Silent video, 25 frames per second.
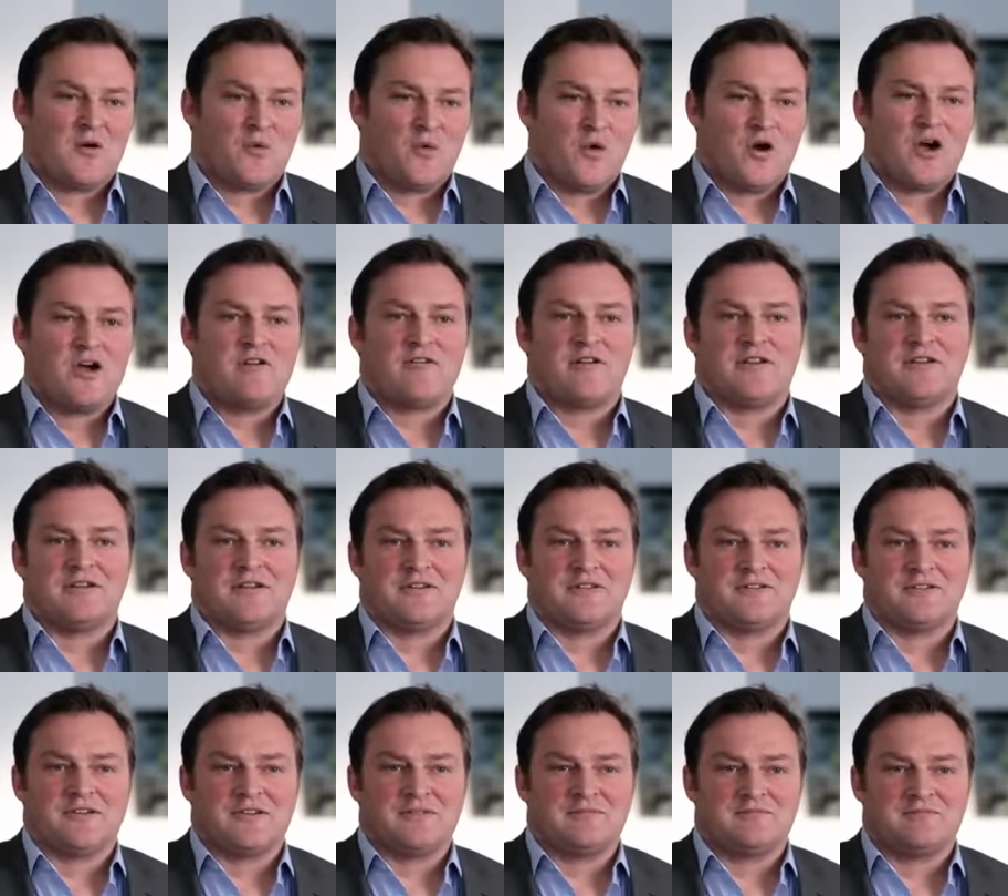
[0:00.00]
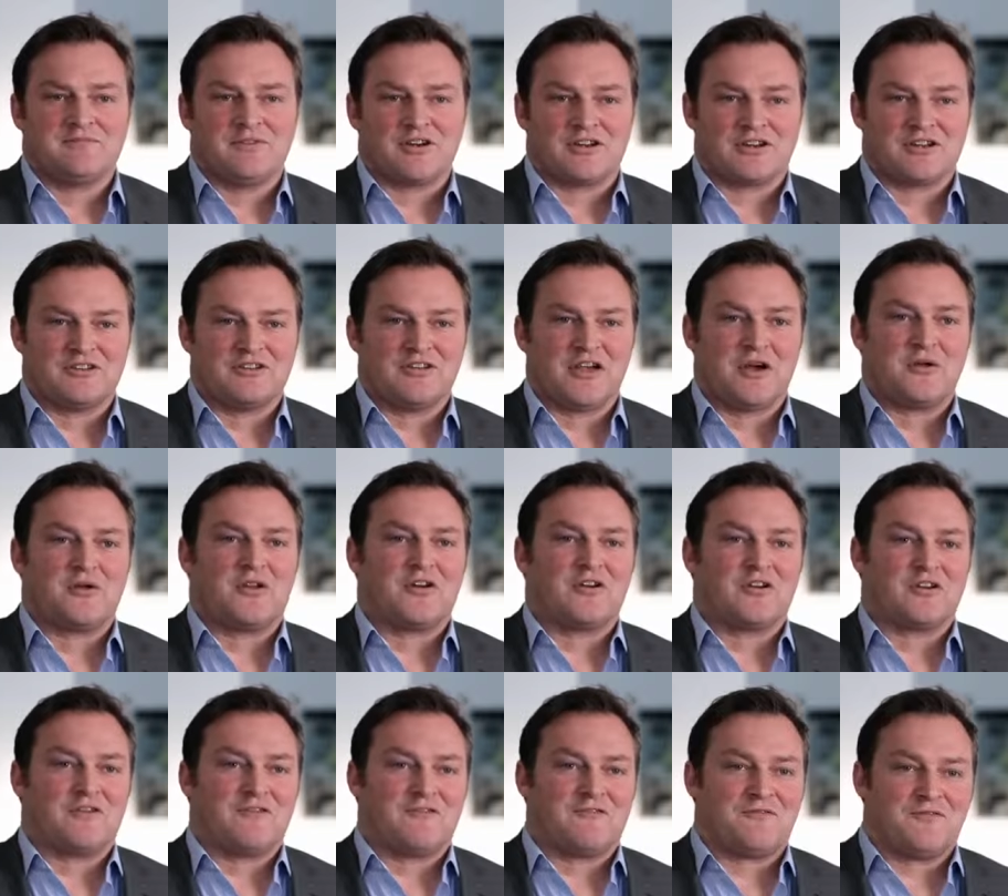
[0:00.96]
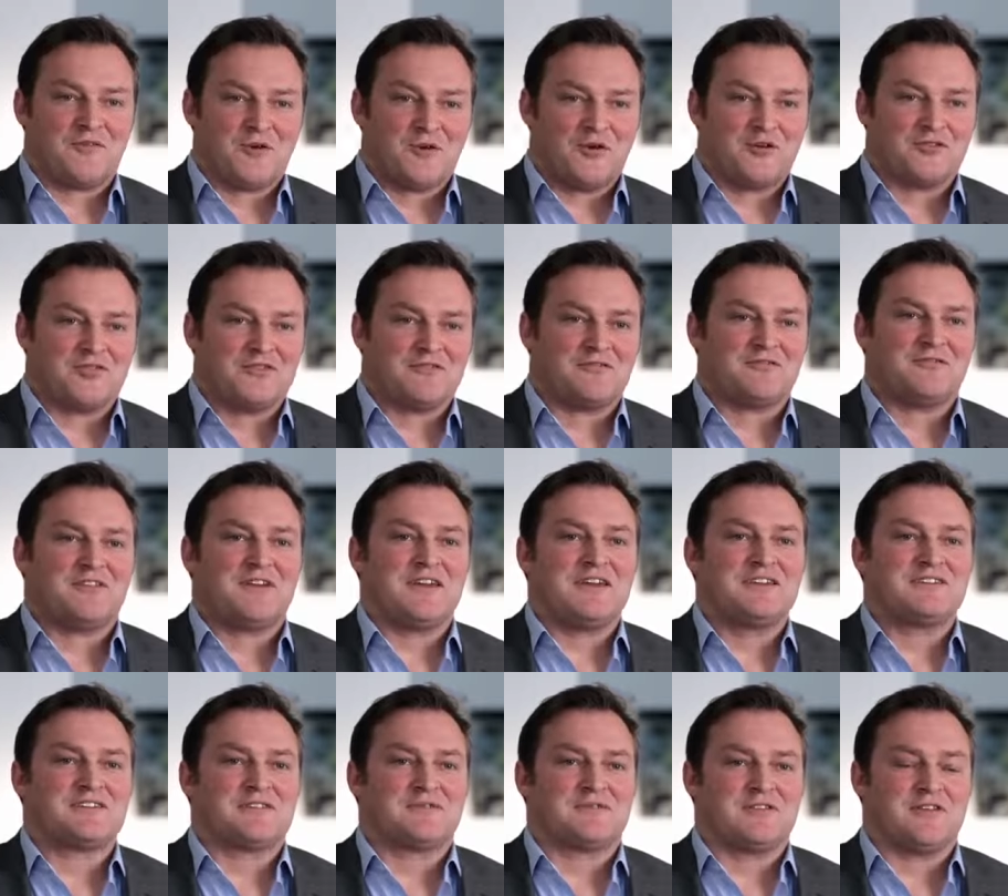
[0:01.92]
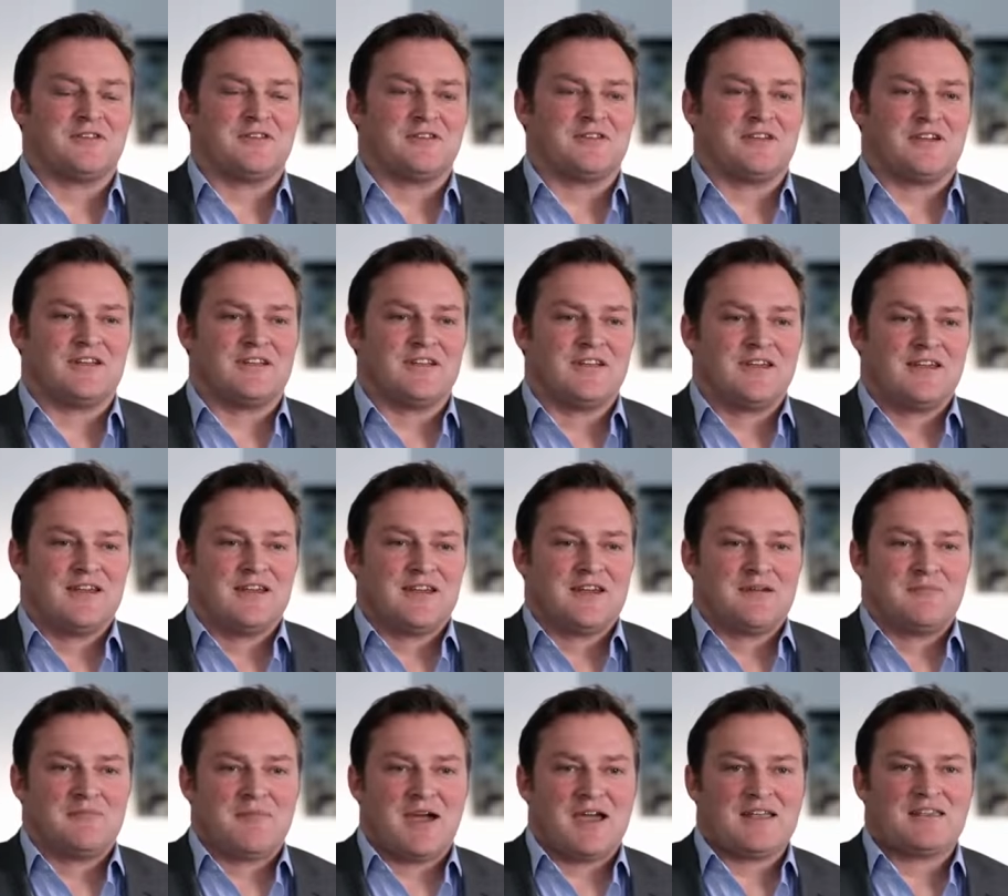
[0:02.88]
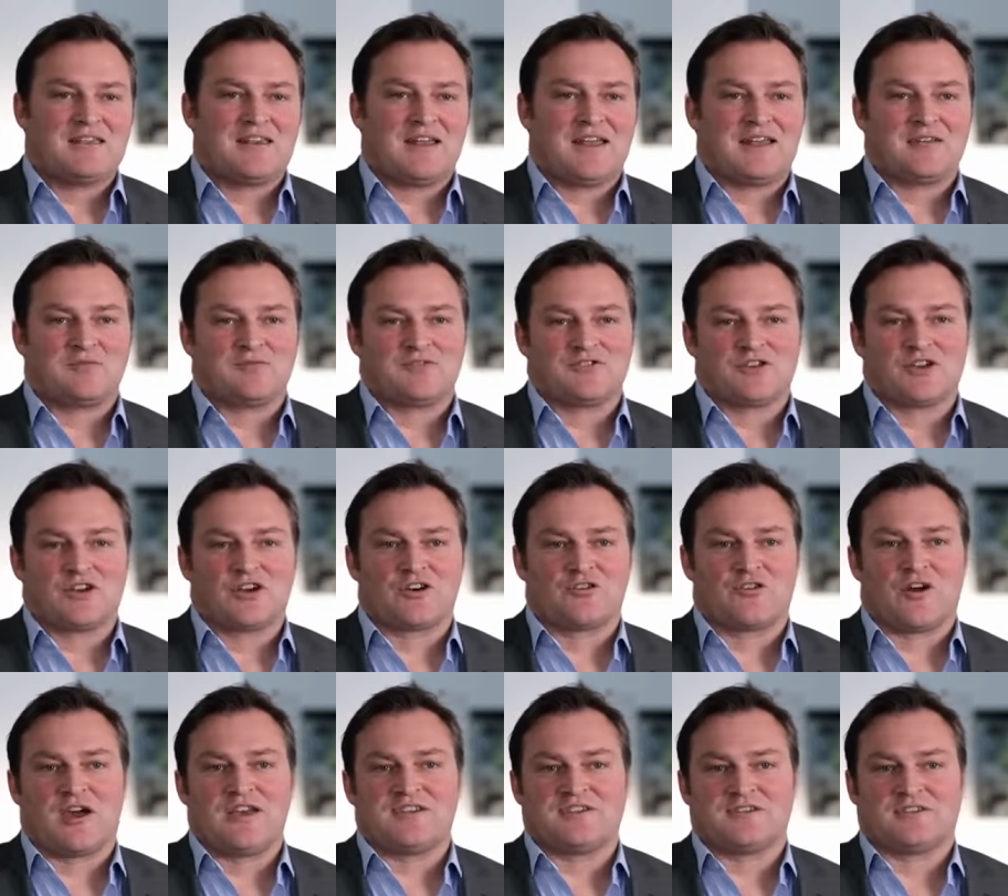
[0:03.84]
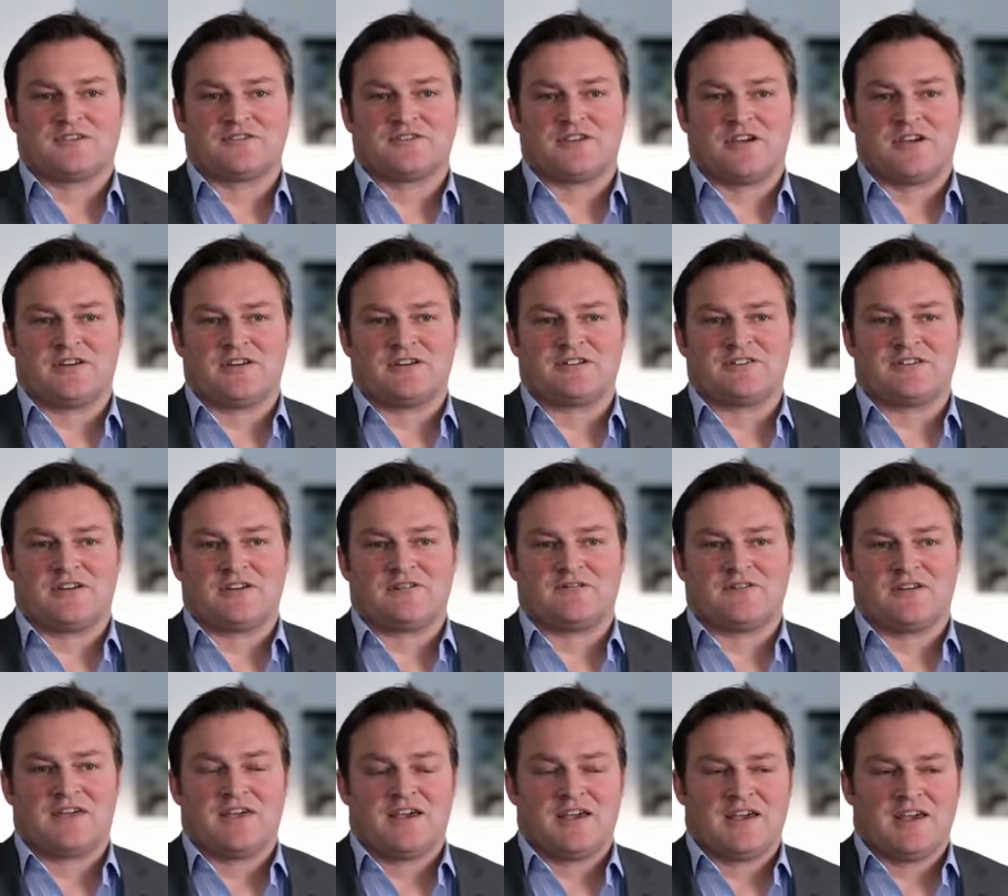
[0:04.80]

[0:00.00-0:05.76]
were in London but can no longer afford the fees of London, Maidenhead was a great alternative.